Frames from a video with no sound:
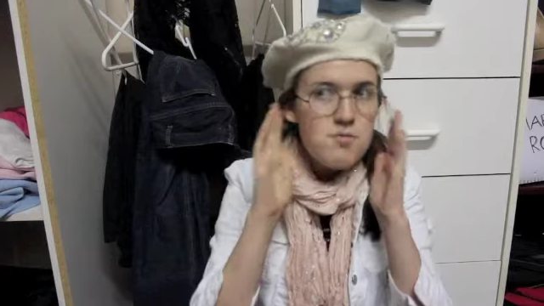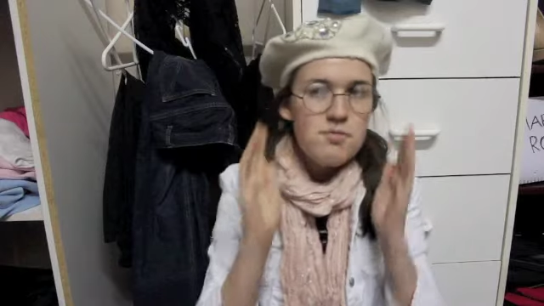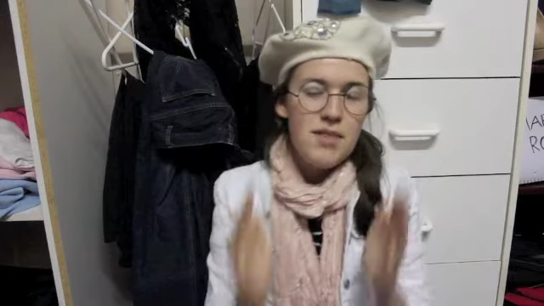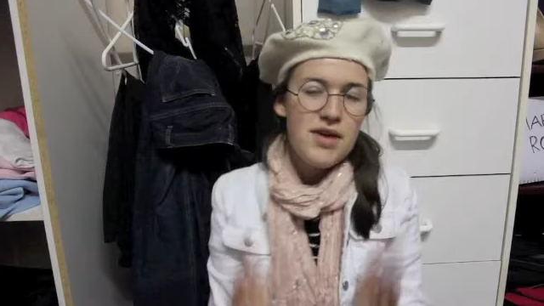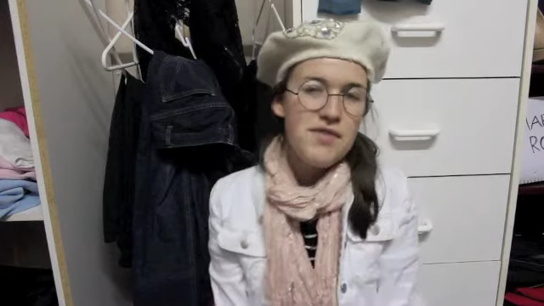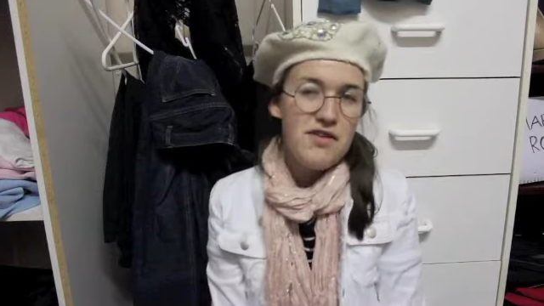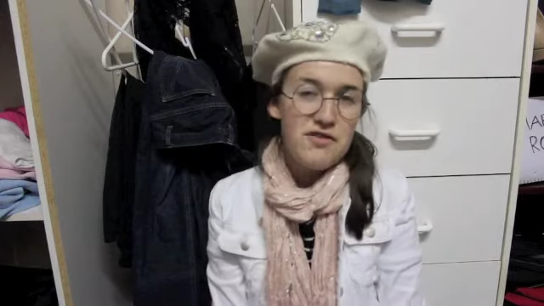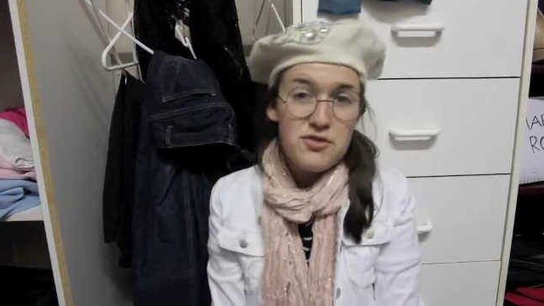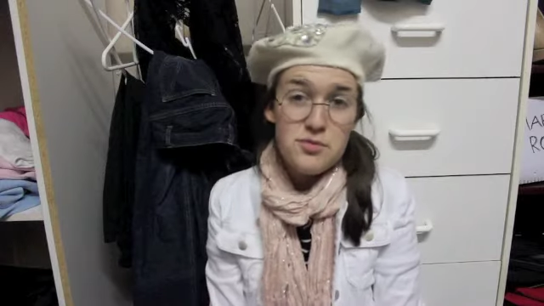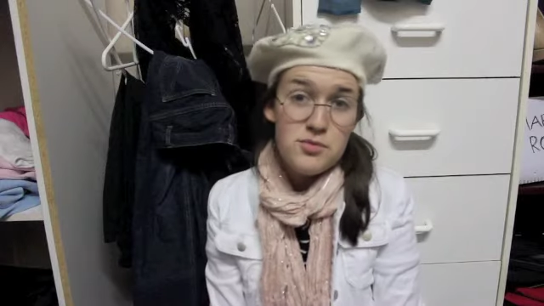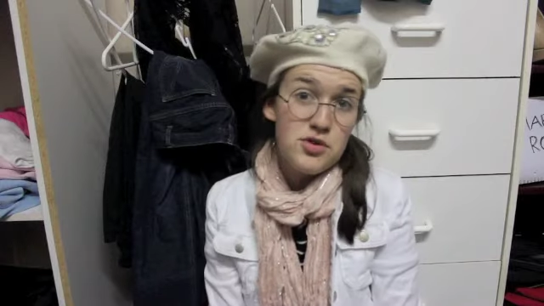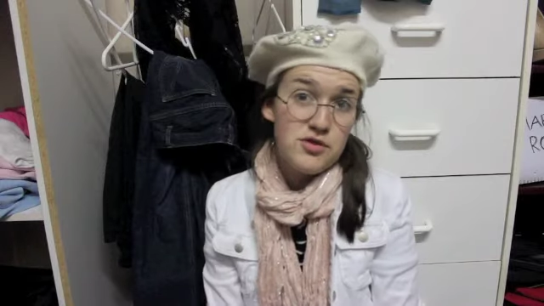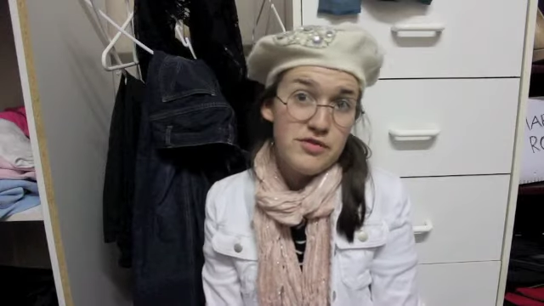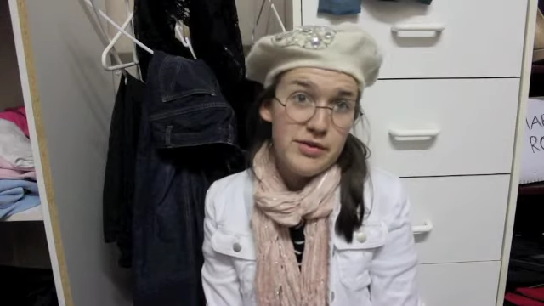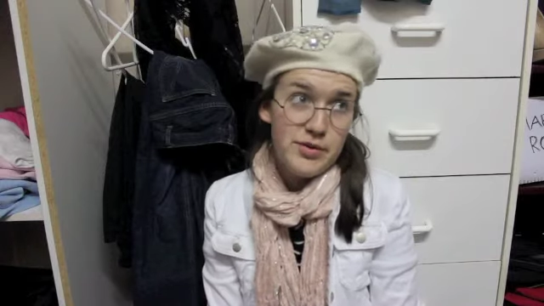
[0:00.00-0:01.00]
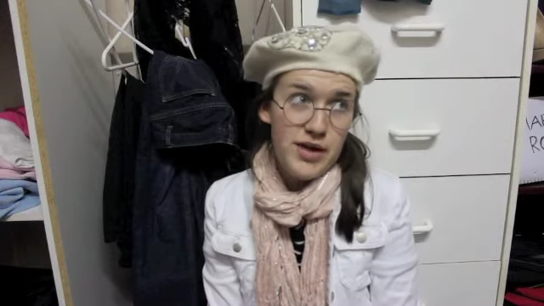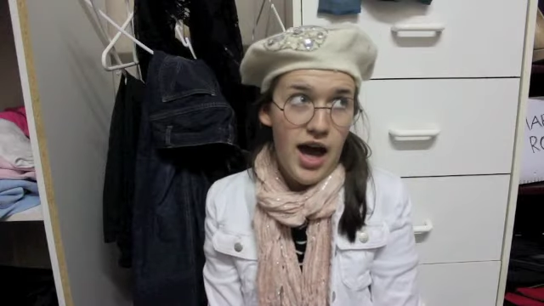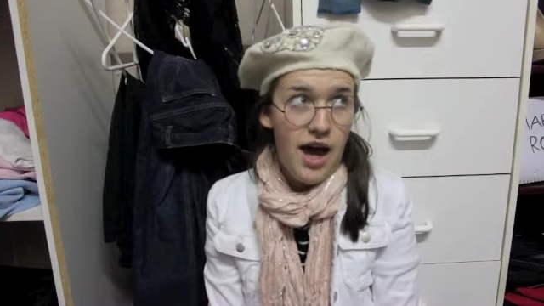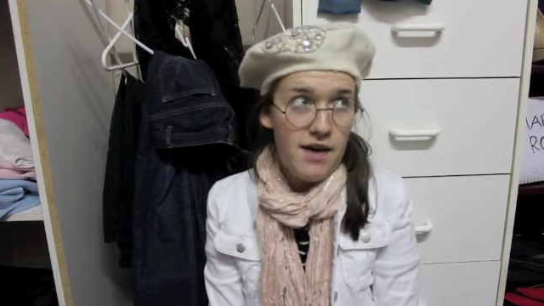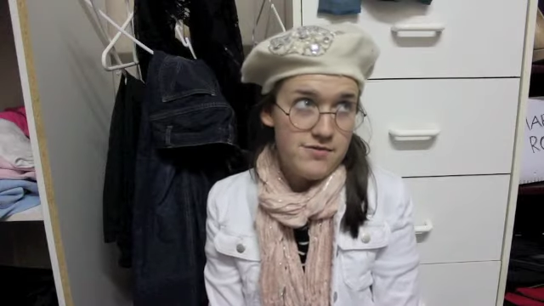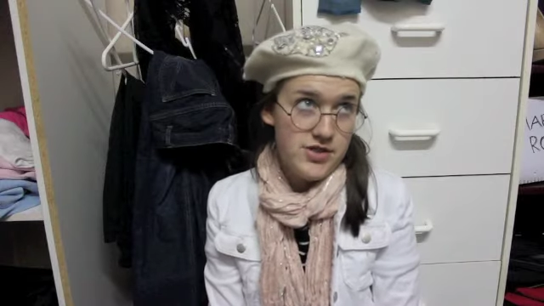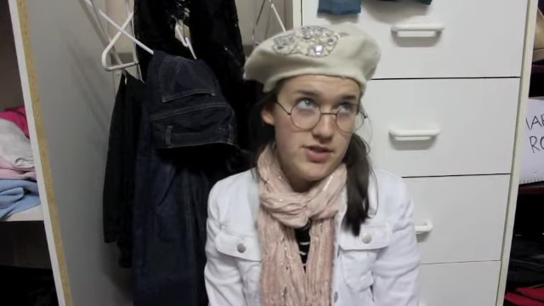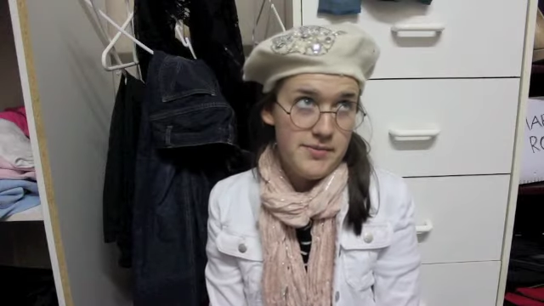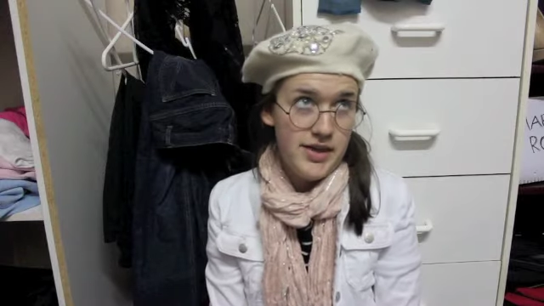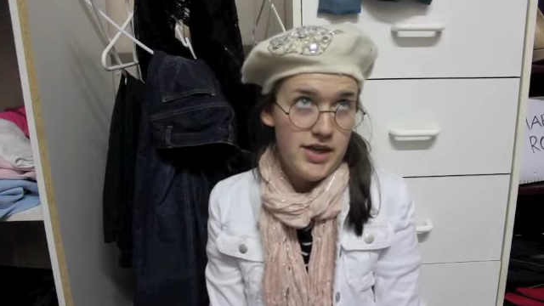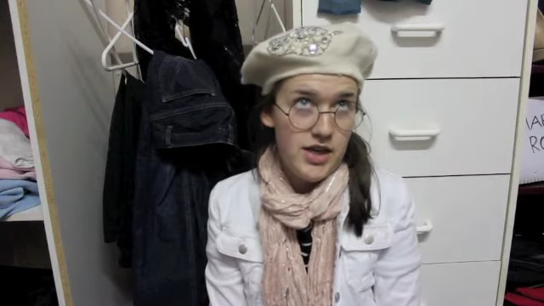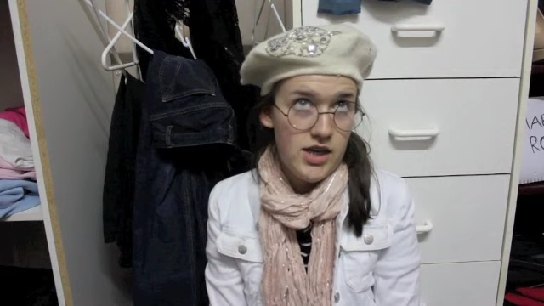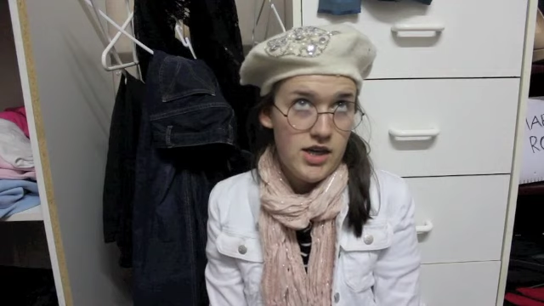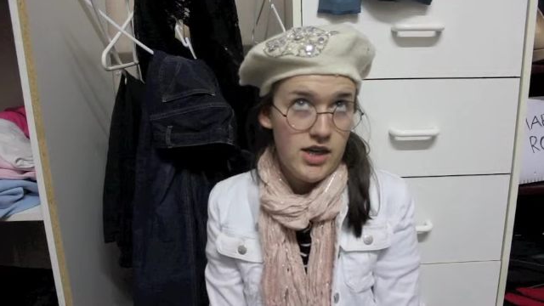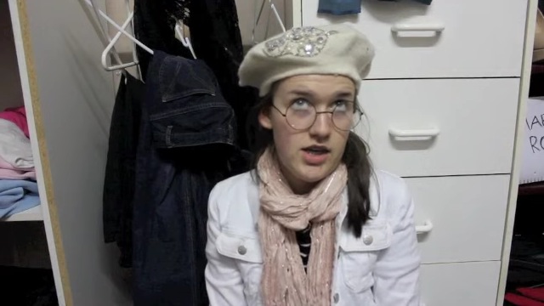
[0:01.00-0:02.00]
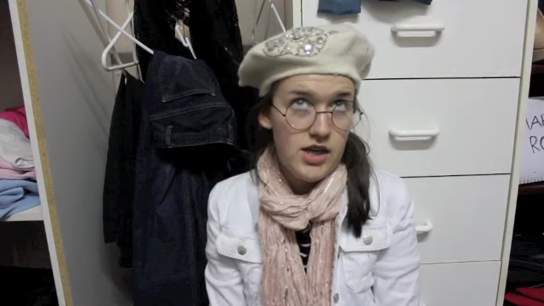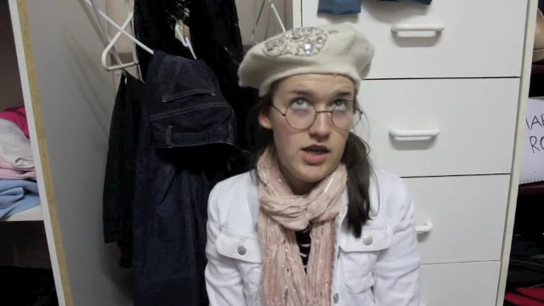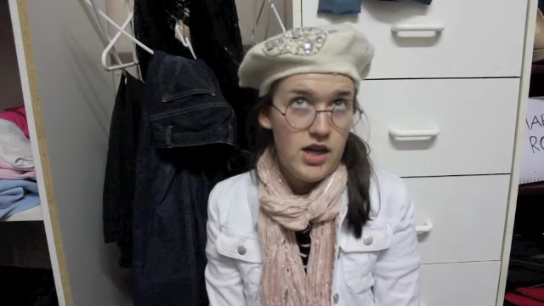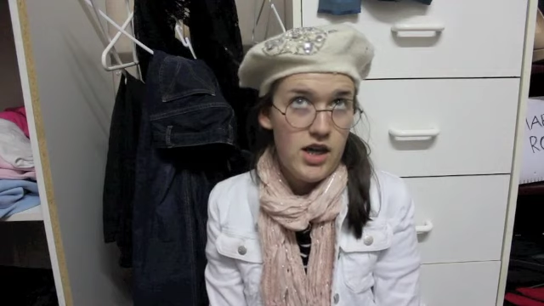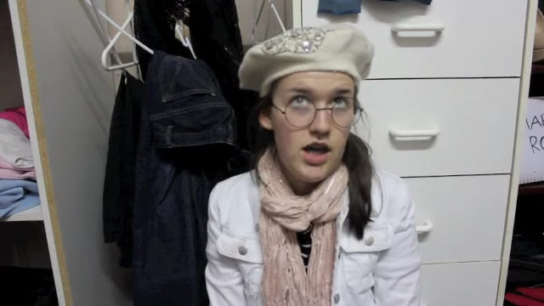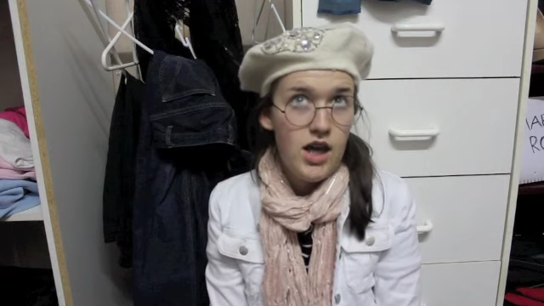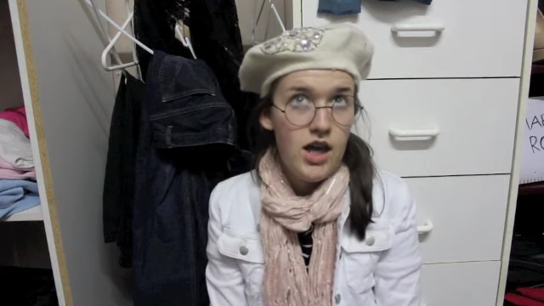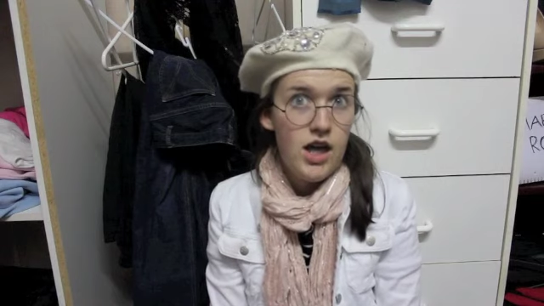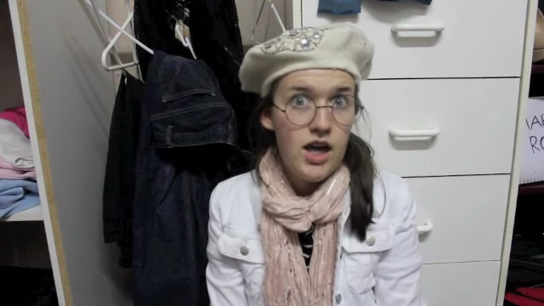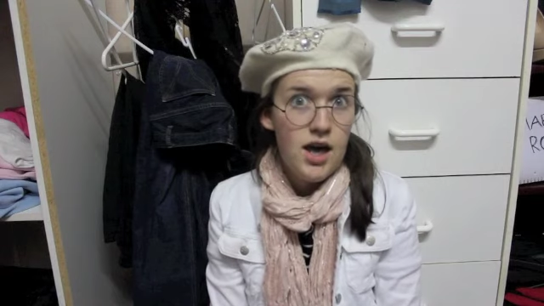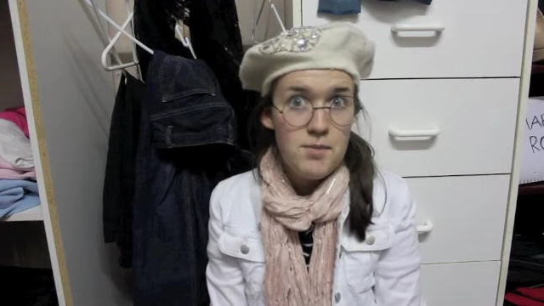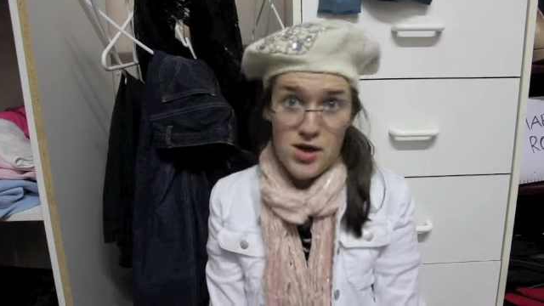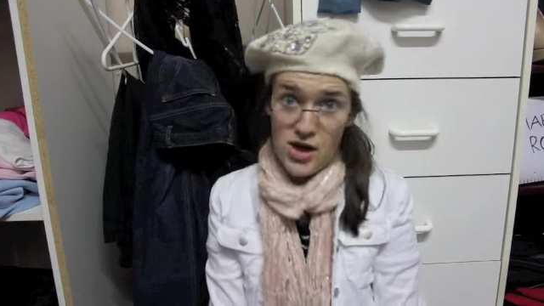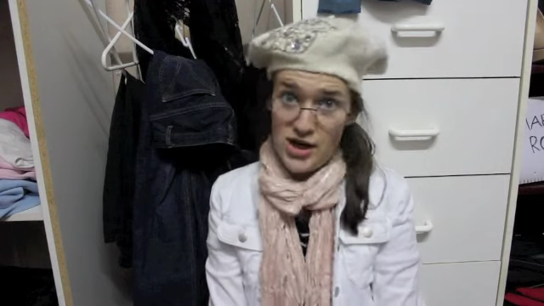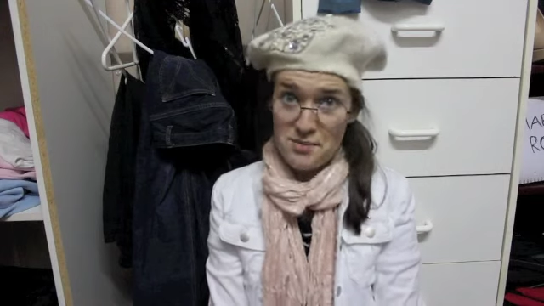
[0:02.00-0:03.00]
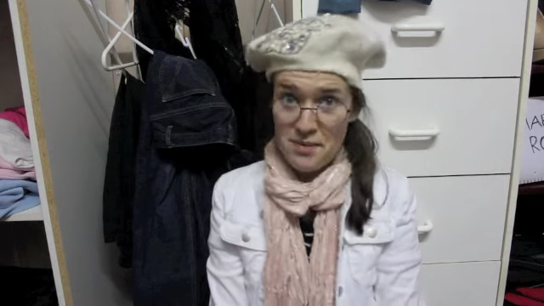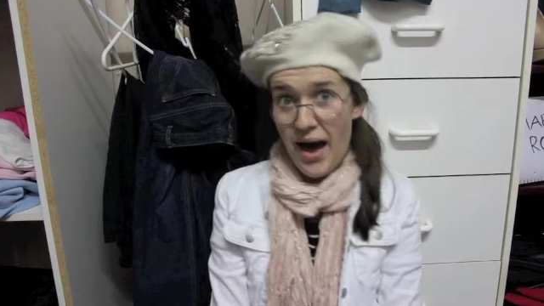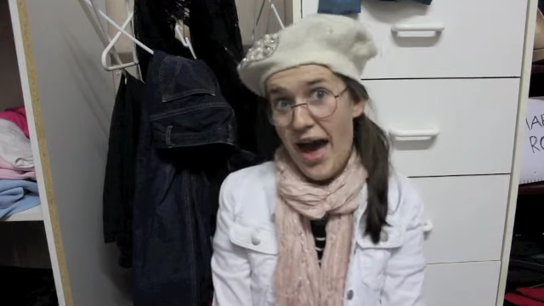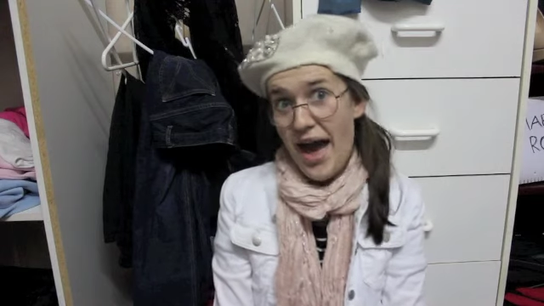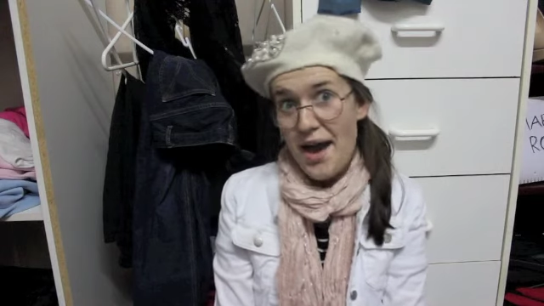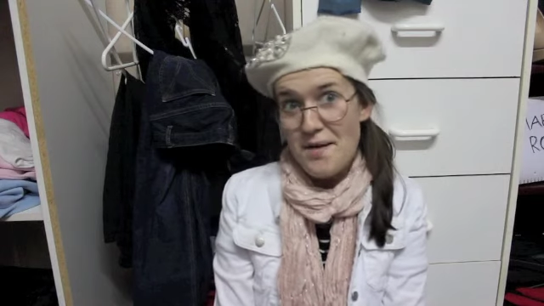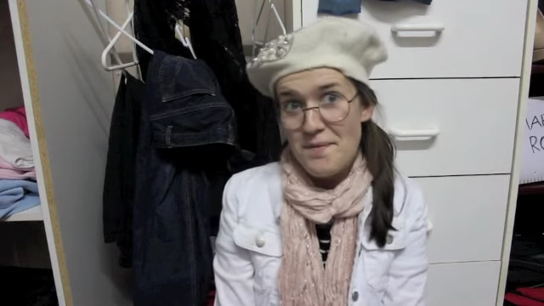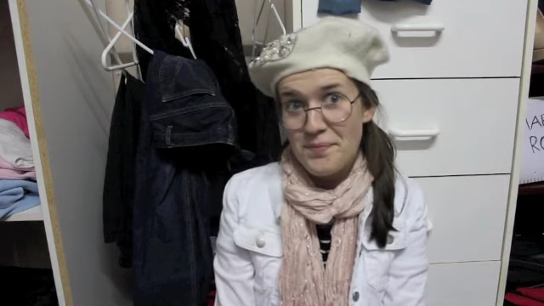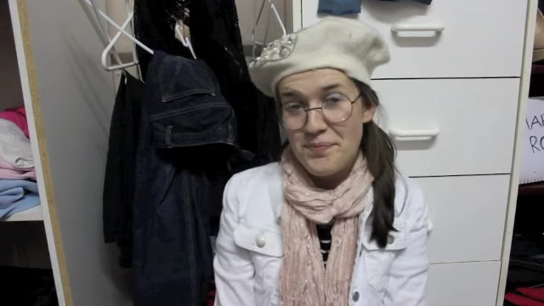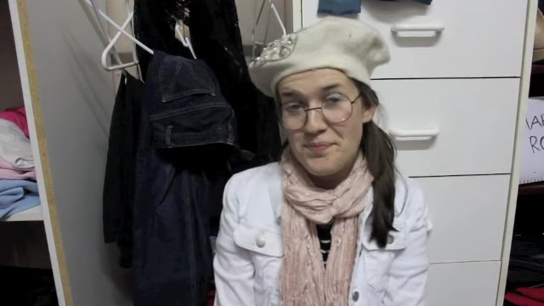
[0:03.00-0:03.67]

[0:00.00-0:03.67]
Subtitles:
My favorite movie would have to be American Pie.